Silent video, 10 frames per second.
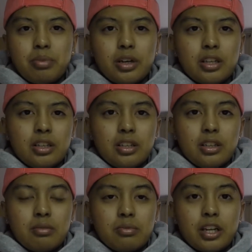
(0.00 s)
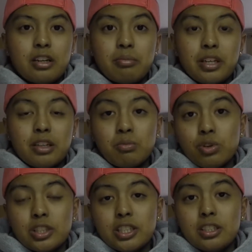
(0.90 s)
but we ended up making
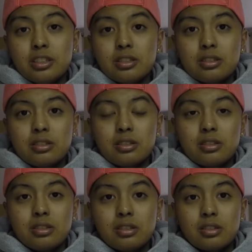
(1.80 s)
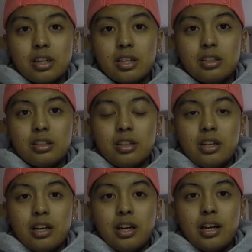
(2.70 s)
more changes to the socket,
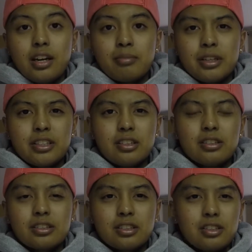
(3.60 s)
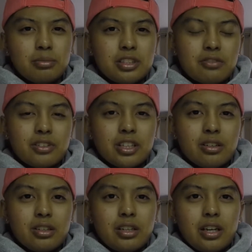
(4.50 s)
and my leg looks a little bit different
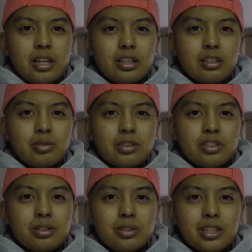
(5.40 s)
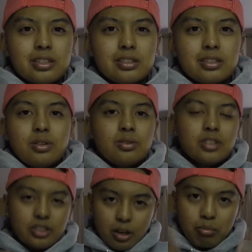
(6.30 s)
now, and I want to show you guys.
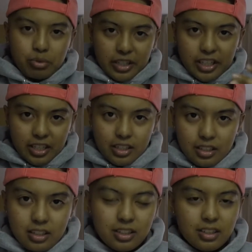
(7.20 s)
So let's all bring it in.